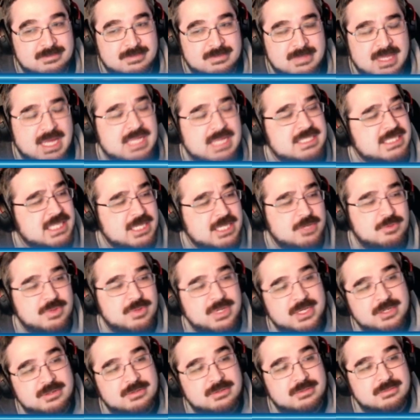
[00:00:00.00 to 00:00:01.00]
Has anyone
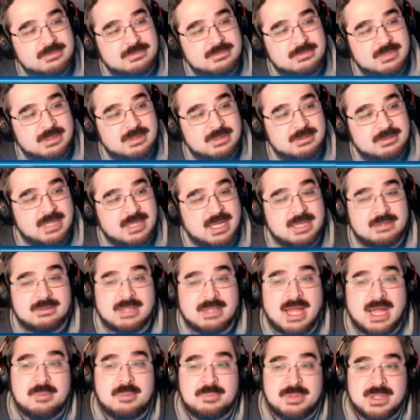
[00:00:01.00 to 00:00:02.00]
here like
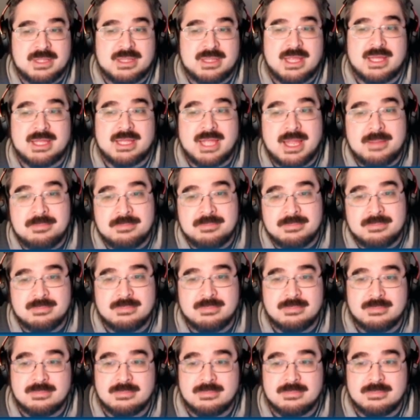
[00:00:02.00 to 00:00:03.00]
not played that game?
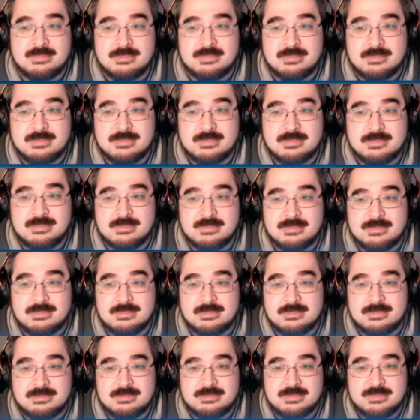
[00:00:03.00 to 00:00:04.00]

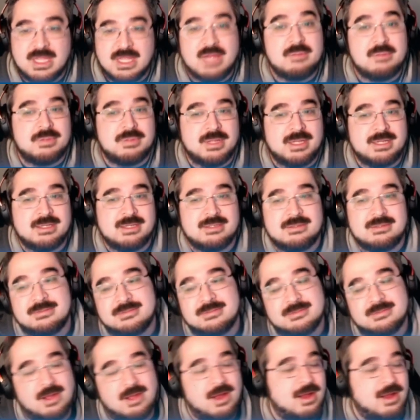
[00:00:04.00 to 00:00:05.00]
You haven't played it?
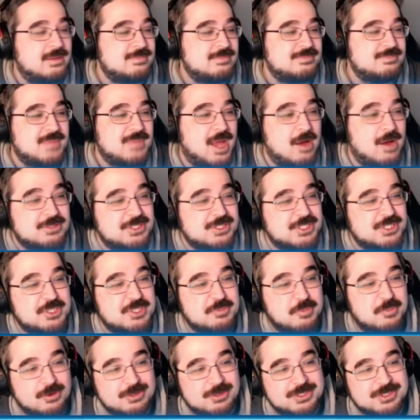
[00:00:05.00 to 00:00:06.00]
All right. I was gonna
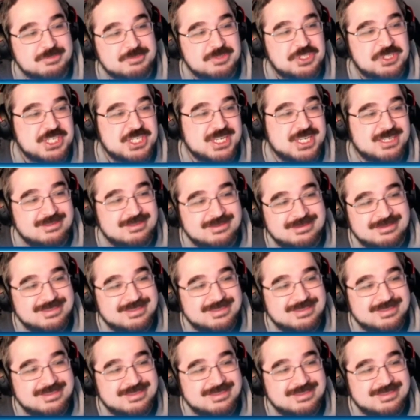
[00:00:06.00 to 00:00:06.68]
spoil some shit.